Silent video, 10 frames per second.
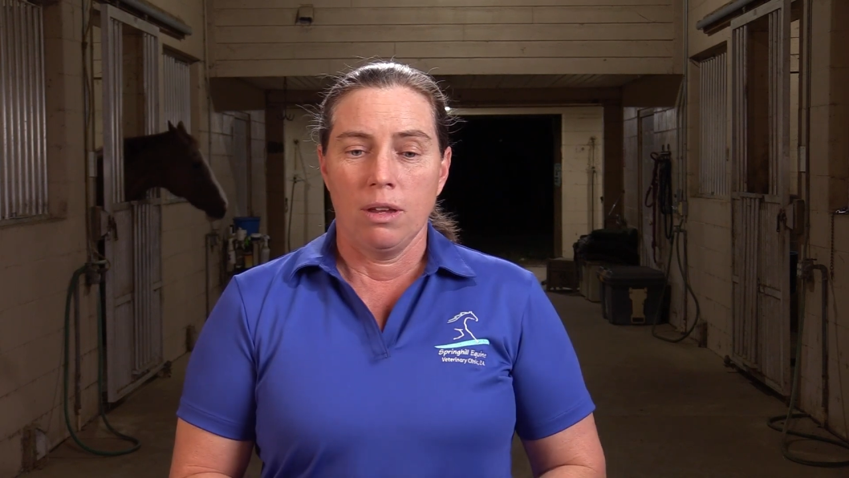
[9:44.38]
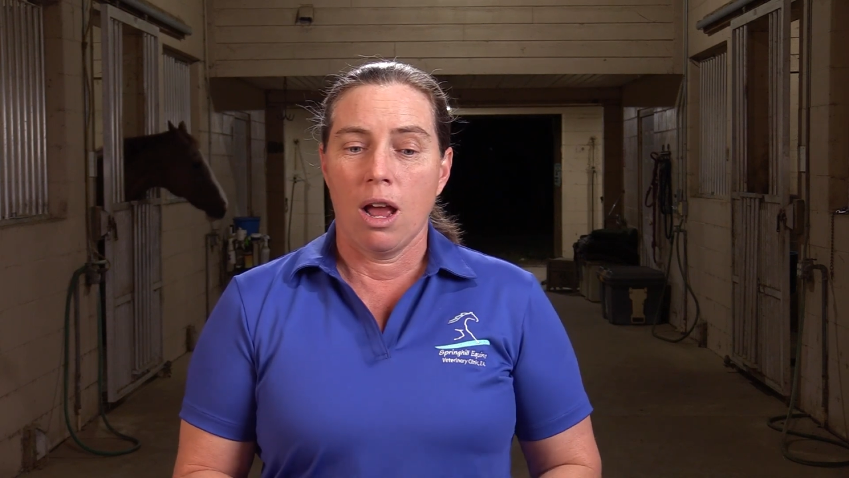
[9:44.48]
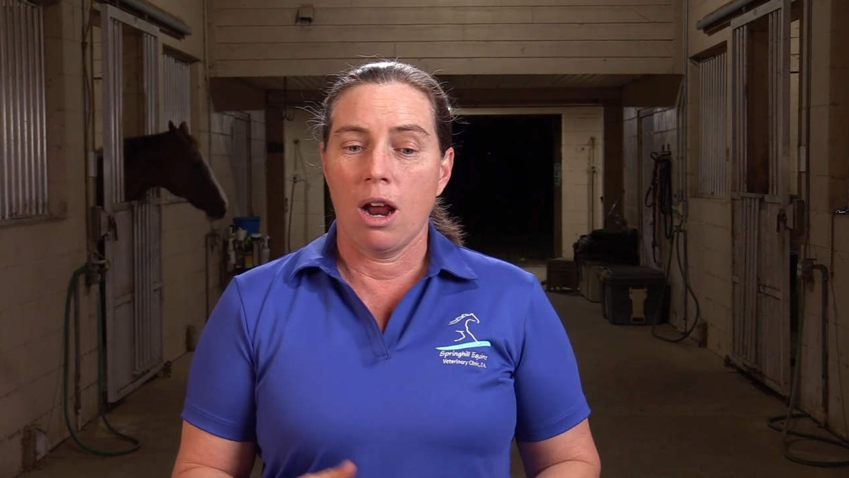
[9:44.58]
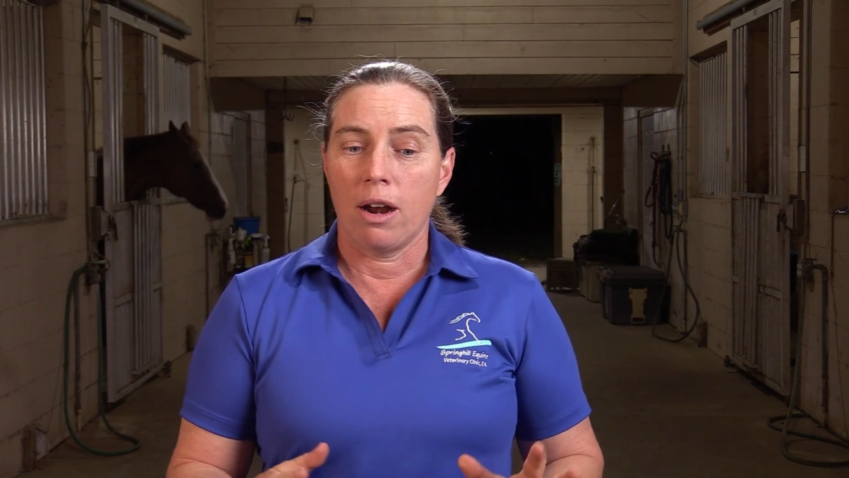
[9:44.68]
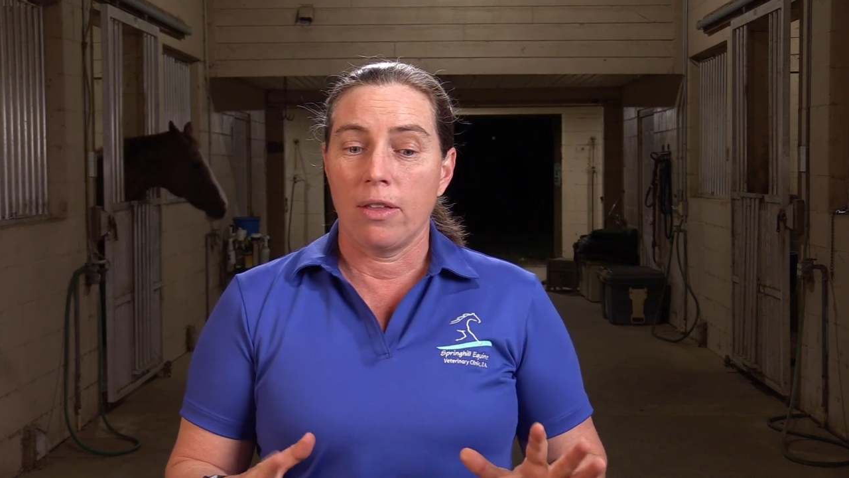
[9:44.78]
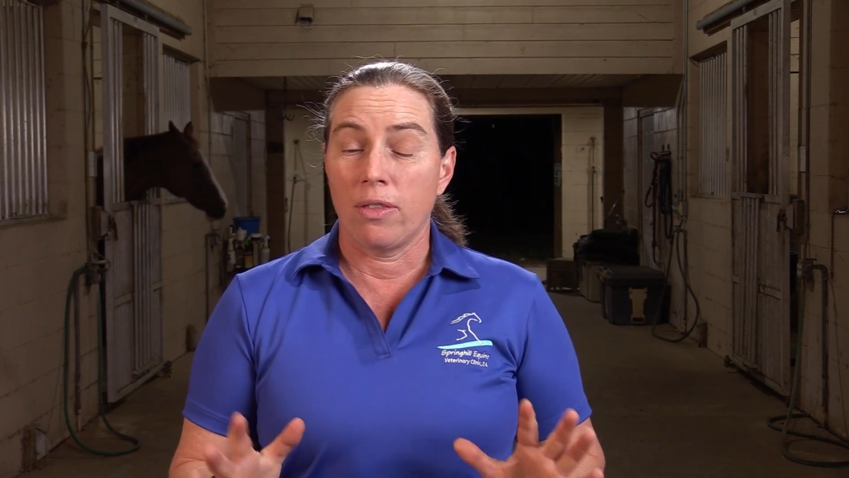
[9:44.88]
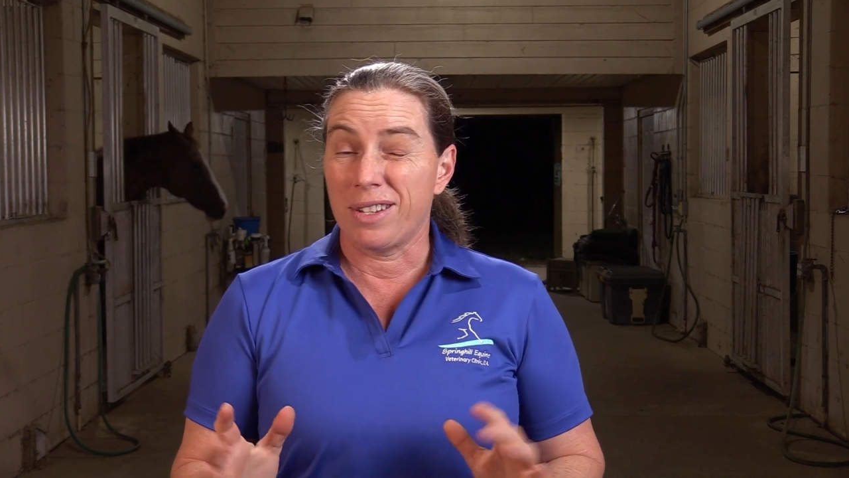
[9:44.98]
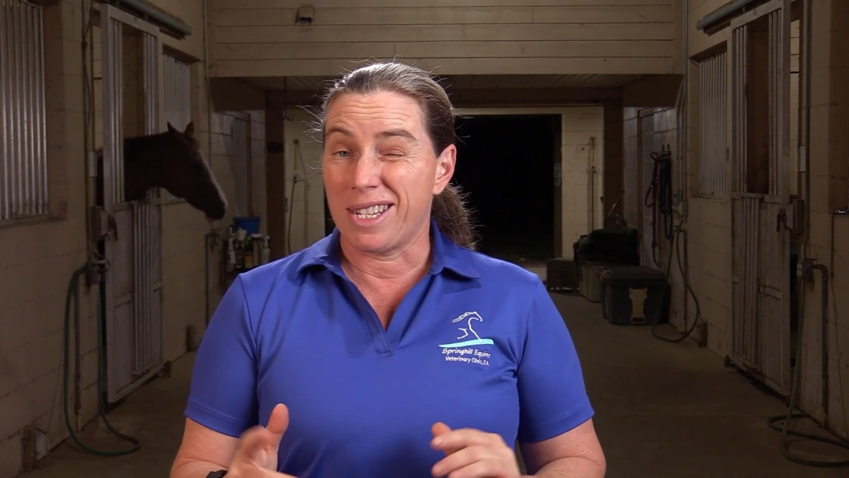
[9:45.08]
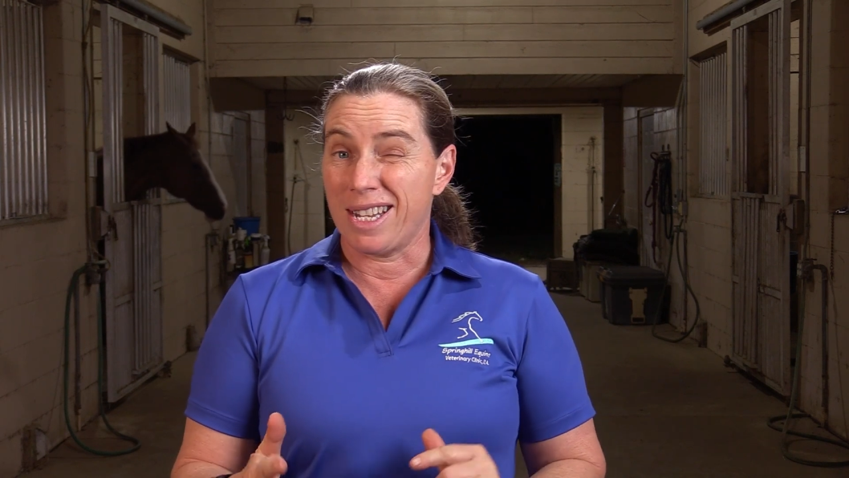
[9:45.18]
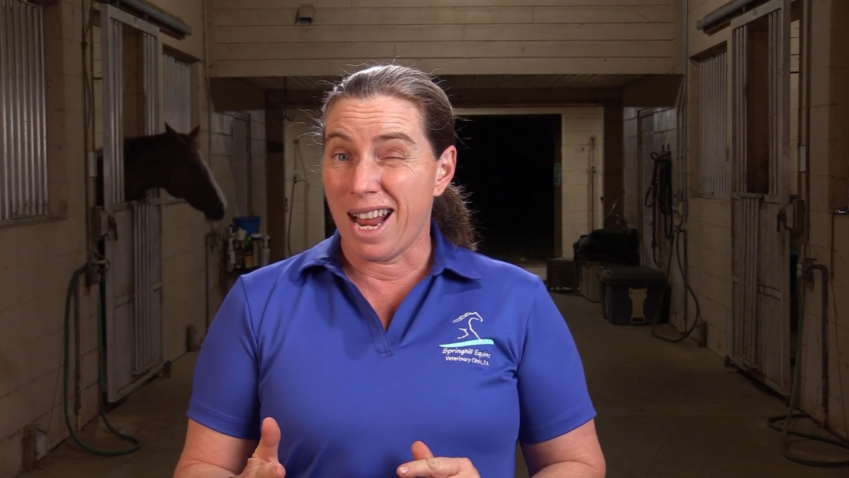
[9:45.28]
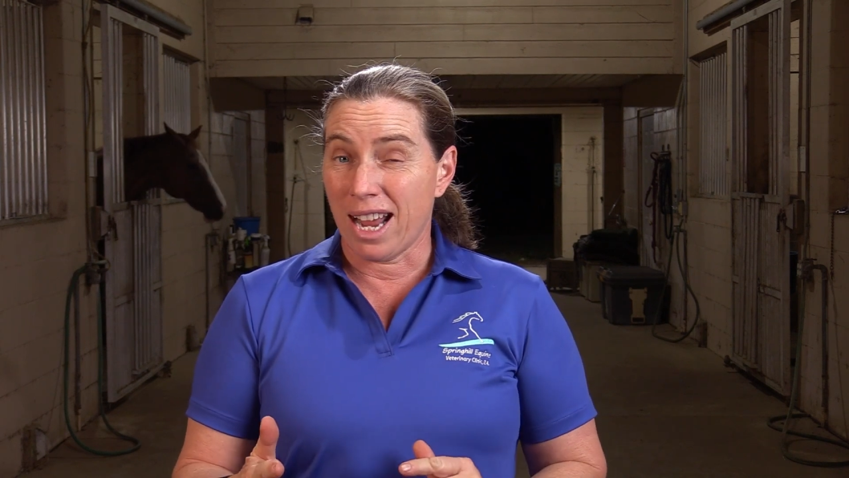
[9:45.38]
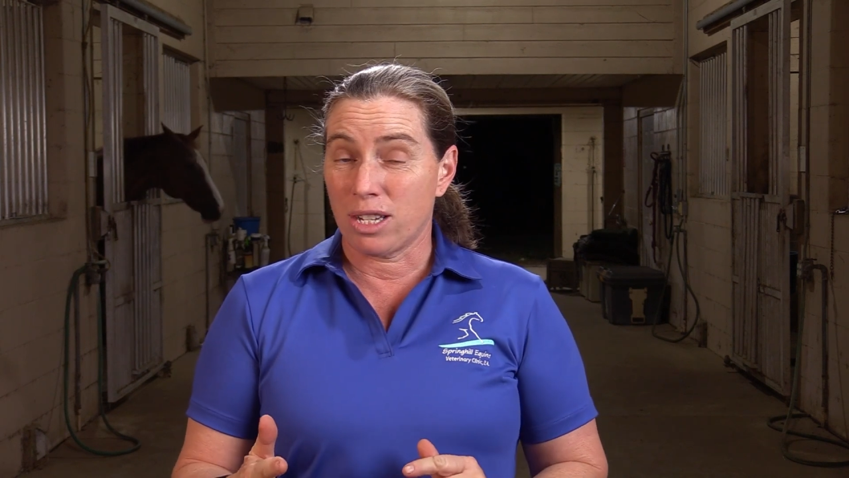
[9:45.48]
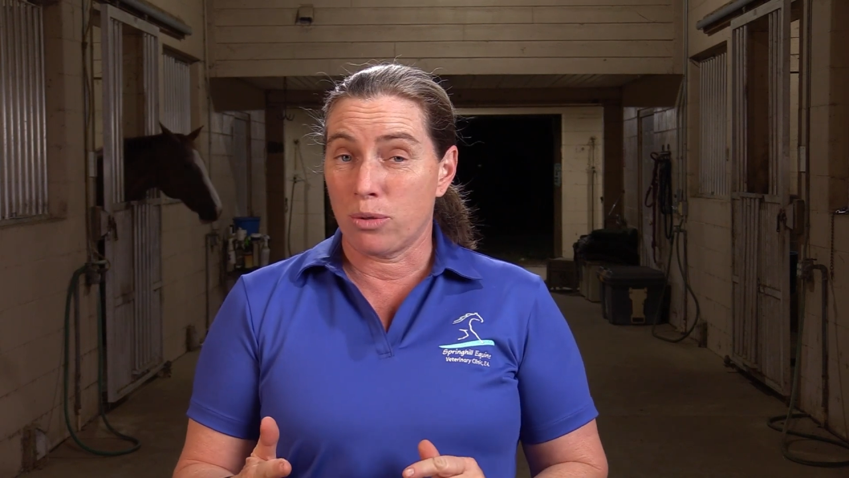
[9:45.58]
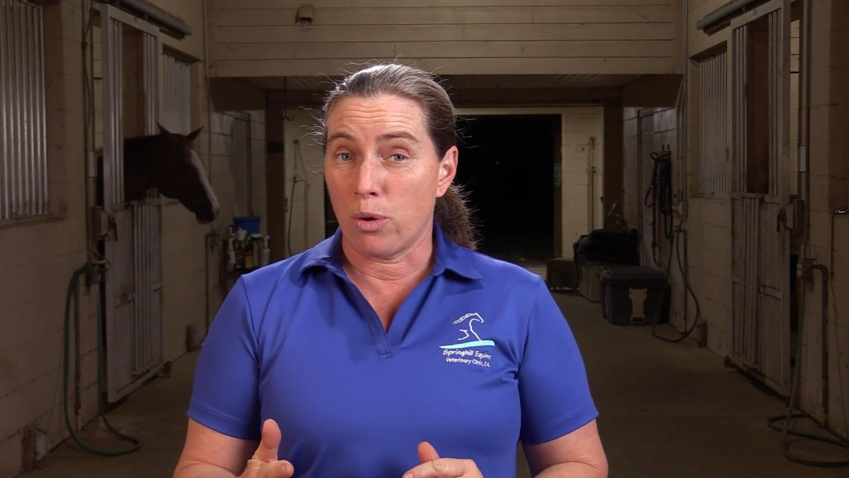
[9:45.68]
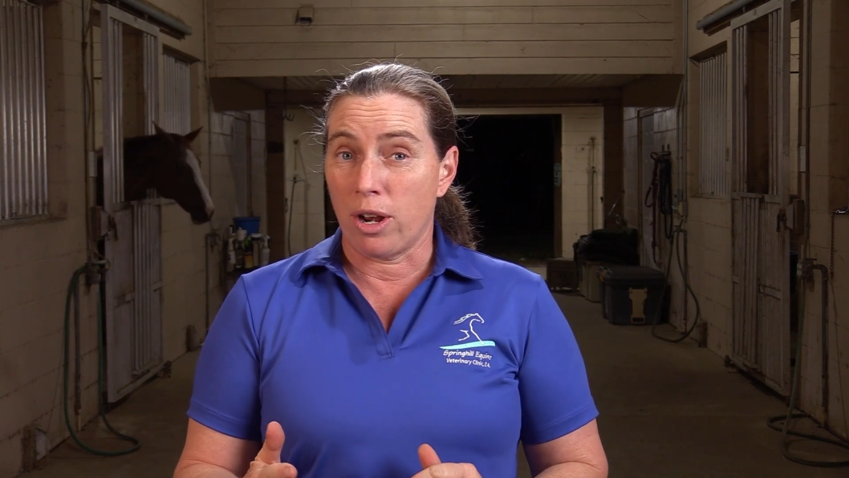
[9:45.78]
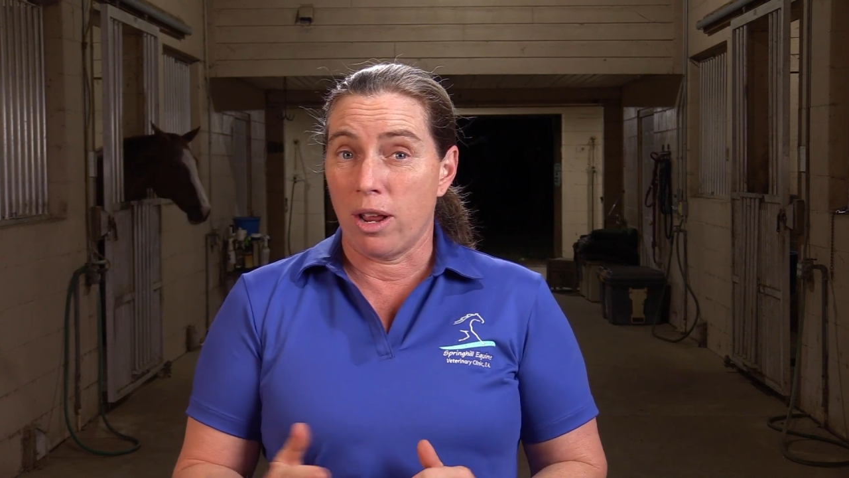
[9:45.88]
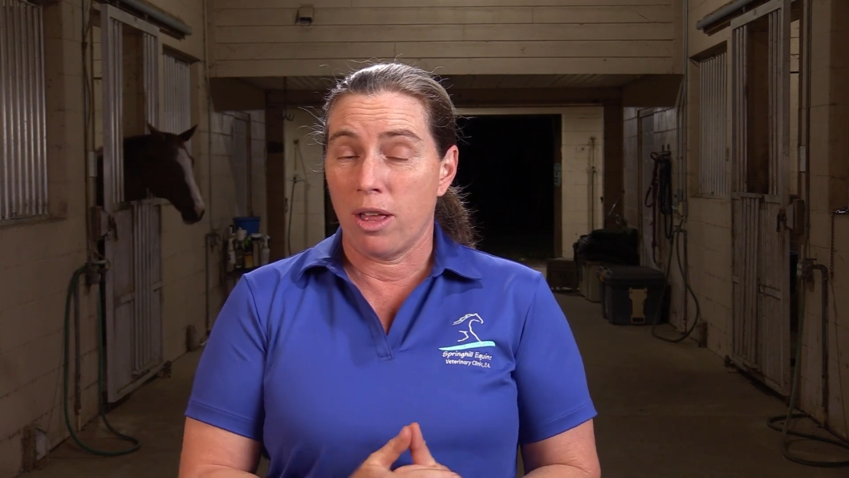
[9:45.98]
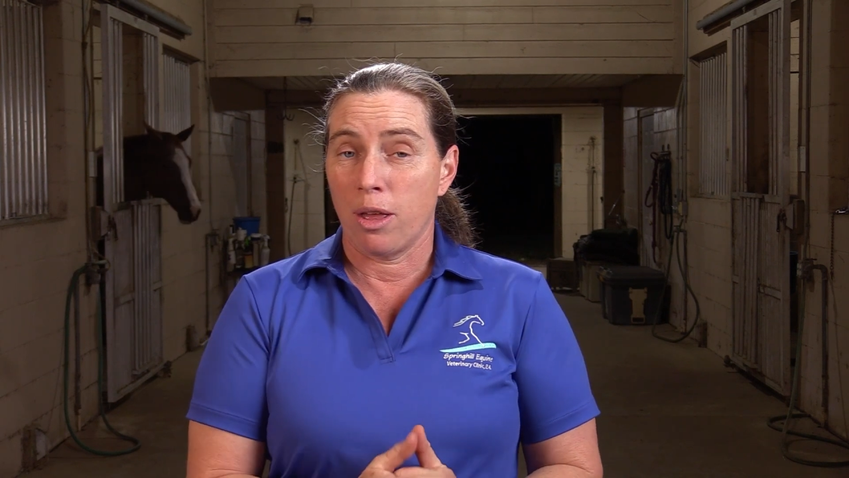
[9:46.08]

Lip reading: All right, this next one,